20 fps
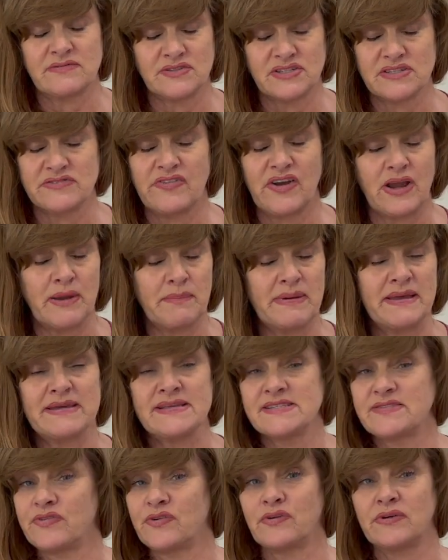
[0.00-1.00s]
just very
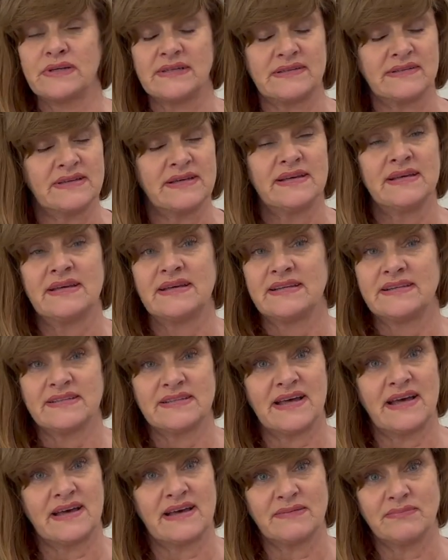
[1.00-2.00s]
peaceful and
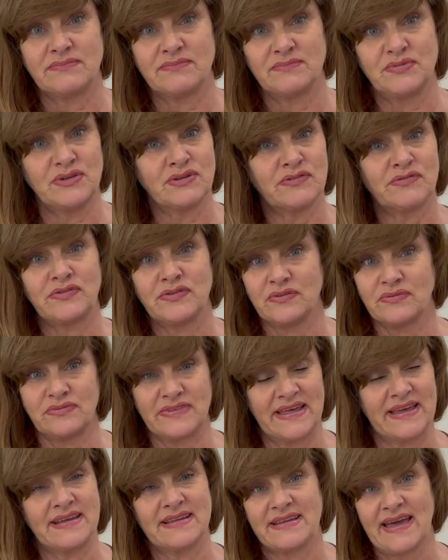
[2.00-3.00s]
a beautiful
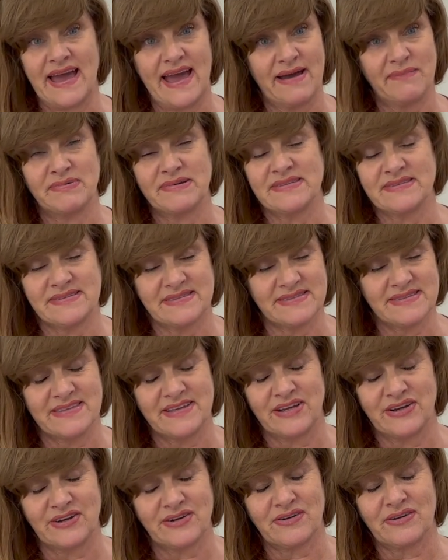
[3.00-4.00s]
thing to happen
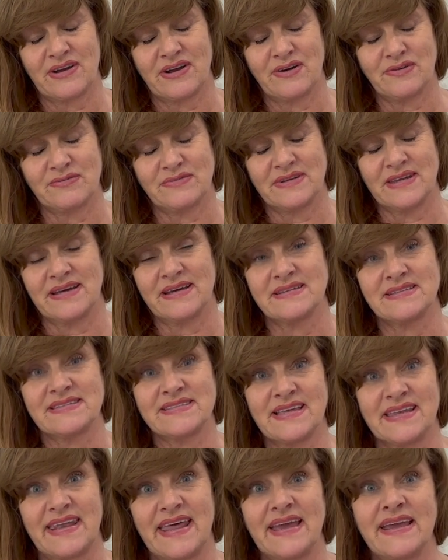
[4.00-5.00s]
there on
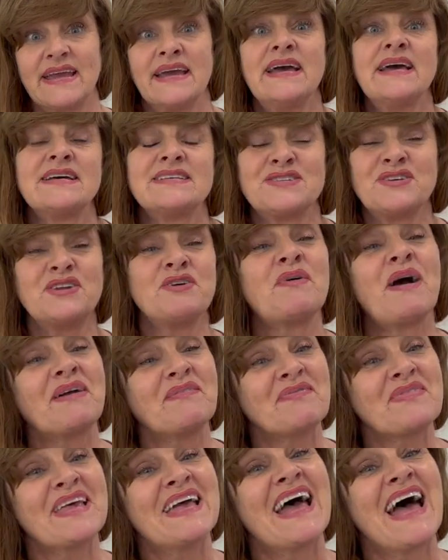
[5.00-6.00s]
Sunday. So anyway,
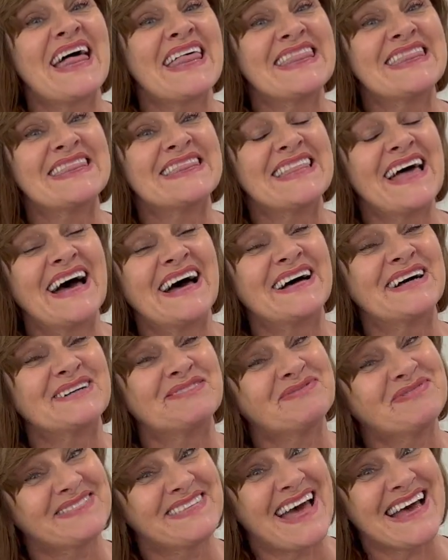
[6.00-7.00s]

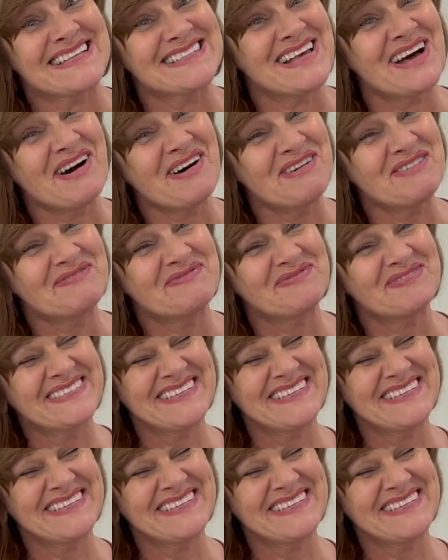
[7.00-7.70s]
that's all.